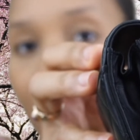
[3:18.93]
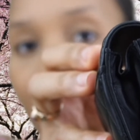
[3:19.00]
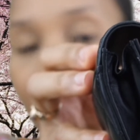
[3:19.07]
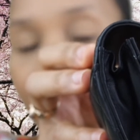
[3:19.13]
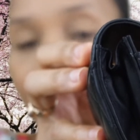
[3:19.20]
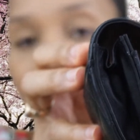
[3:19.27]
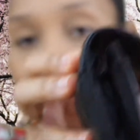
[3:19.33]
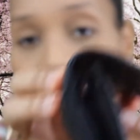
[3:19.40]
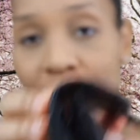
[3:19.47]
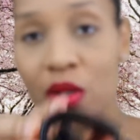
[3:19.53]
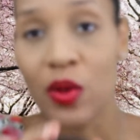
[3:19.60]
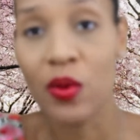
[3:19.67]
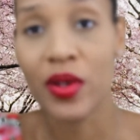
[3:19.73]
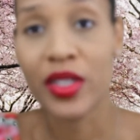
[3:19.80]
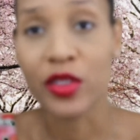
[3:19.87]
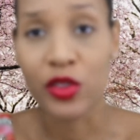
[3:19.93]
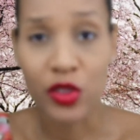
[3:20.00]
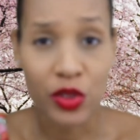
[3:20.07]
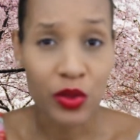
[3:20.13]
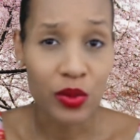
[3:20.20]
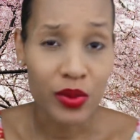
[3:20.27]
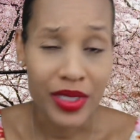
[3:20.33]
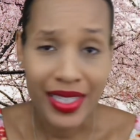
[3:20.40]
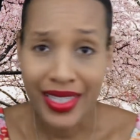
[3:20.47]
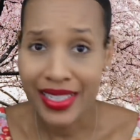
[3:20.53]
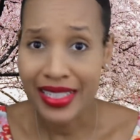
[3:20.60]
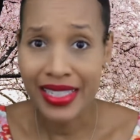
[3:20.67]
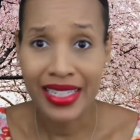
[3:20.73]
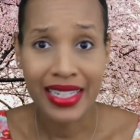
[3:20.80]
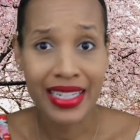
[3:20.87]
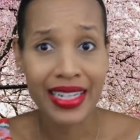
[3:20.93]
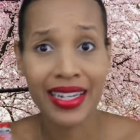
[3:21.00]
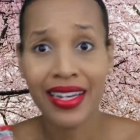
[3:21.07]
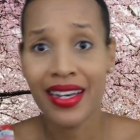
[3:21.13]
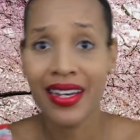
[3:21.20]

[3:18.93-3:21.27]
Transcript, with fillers: this going to Disney